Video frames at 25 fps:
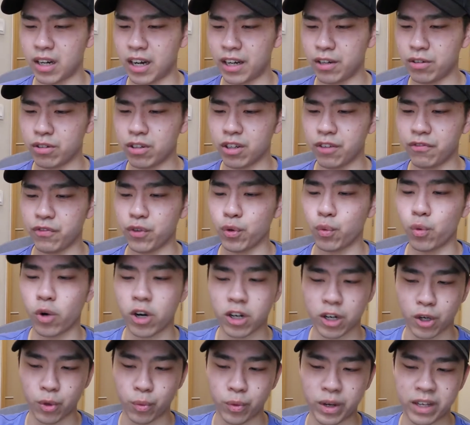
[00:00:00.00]
I don't know if you
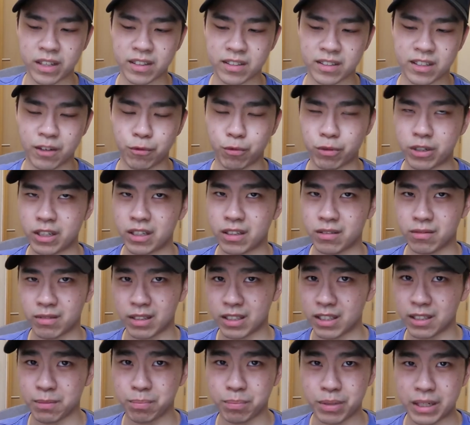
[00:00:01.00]
walk away and Subway
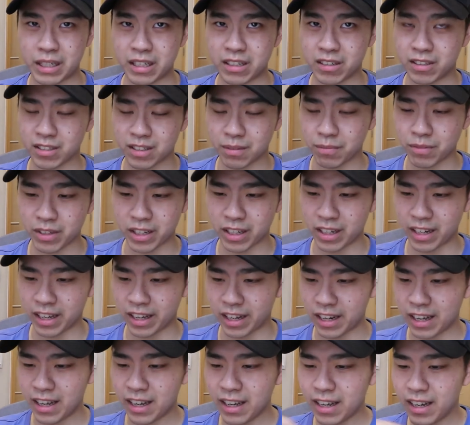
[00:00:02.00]
disappear or something
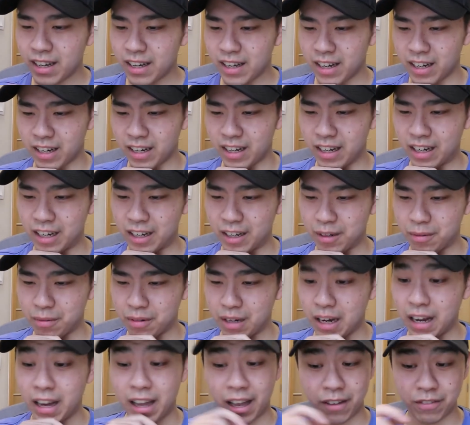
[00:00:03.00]
like that.
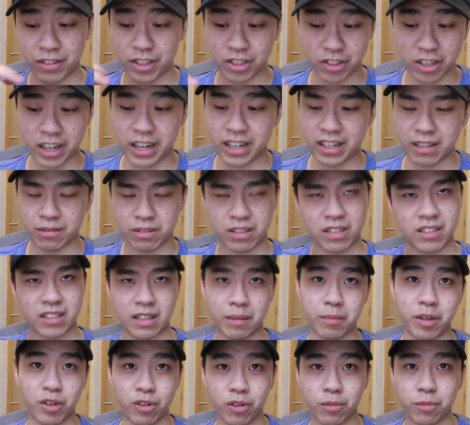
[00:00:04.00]
Um, I haven't tried it since
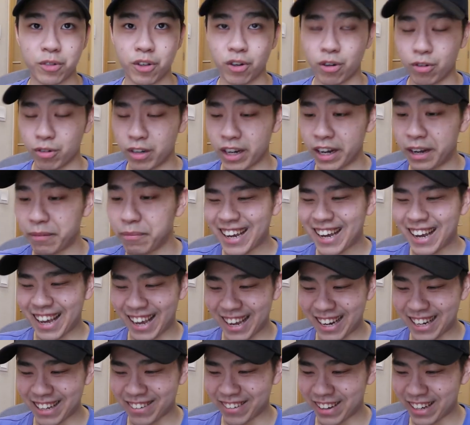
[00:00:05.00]
I'm at home the whole time.
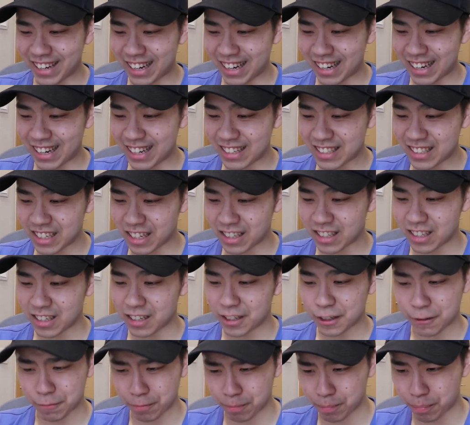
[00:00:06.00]
Anyway, uh, let's check
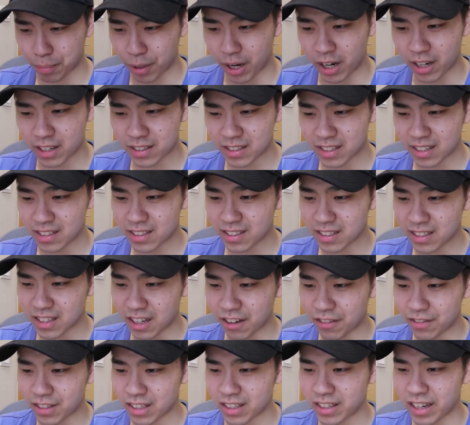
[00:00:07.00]
the box and
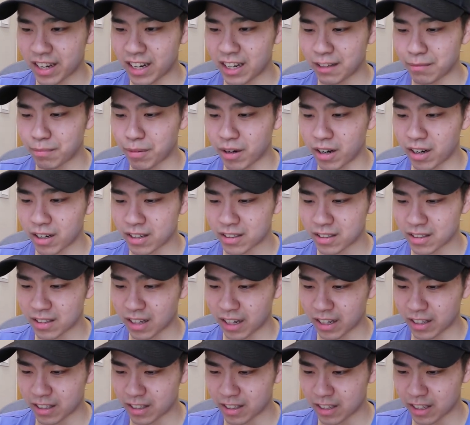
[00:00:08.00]
stuff, the daily box.
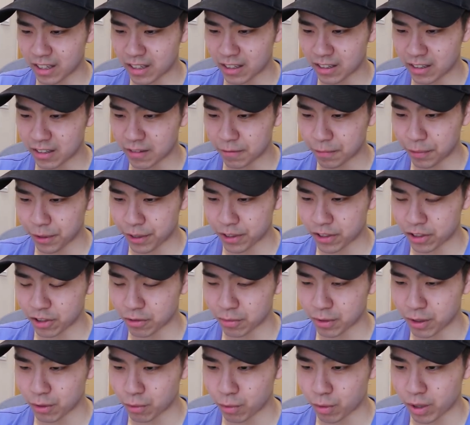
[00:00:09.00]
I think there
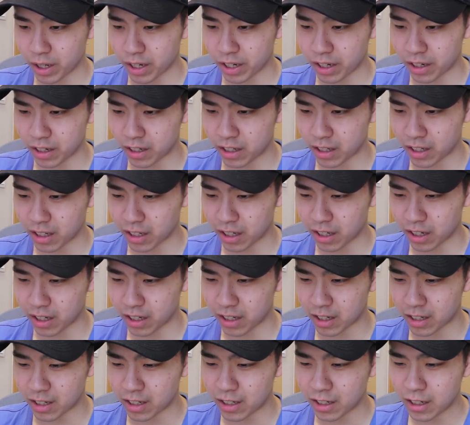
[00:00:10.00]
should be one
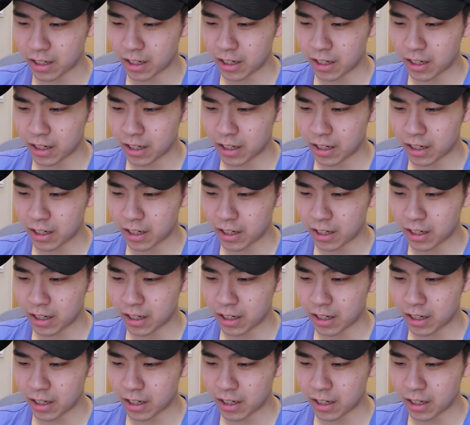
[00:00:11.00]
here.